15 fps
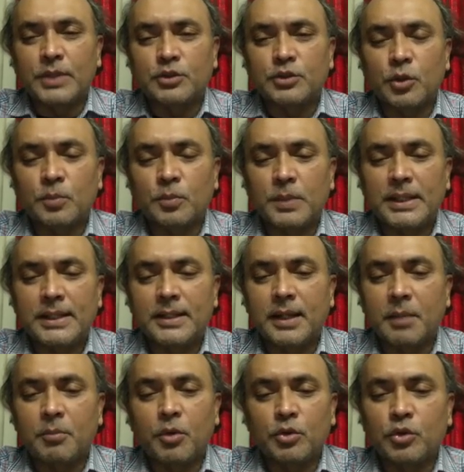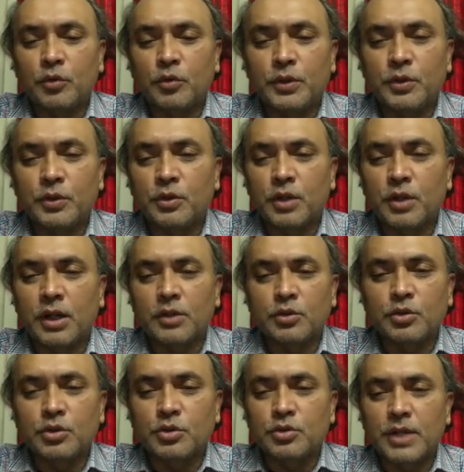So please, both of you,
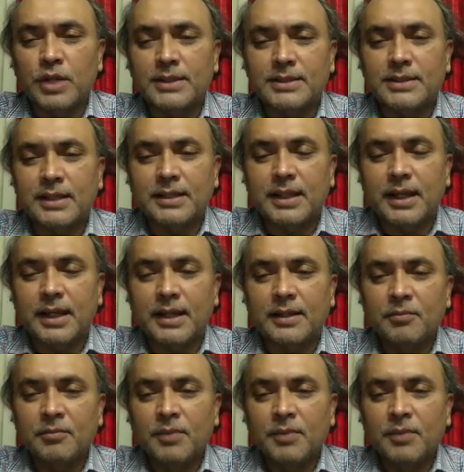two students are there,